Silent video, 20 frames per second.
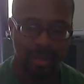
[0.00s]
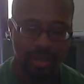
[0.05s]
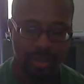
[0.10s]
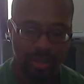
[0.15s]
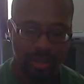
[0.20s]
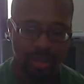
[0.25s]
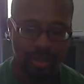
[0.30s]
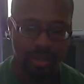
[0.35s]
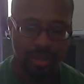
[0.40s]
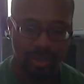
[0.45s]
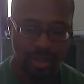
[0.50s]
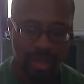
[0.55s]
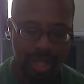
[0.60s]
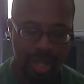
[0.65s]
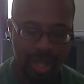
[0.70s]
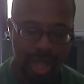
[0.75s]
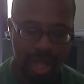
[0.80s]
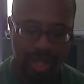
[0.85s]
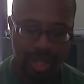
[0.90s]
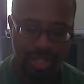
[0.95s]
So
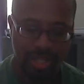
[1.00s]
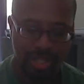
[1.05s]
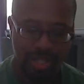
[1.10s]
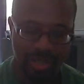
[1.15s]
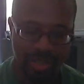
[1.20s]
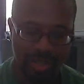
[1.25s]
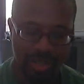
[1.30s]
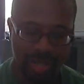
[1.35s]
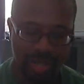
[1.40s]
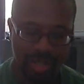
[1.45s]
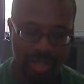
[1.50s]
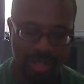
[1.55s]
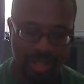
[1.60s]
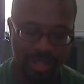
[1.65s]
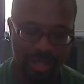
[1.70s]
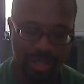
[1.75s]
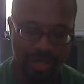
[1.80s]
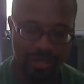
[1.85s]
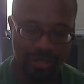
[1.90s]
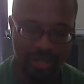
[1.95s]
I sure I
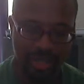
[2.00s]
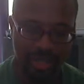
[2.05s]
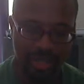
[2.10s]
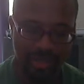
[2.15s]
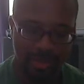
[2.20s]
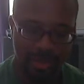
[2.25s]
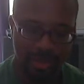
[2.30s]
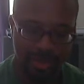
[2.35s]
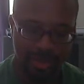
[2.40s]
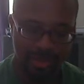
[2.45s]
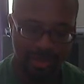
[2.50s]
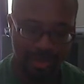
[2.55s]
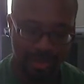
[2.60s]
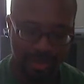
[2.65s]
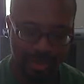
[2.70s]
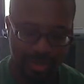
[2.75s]
sure miss him though.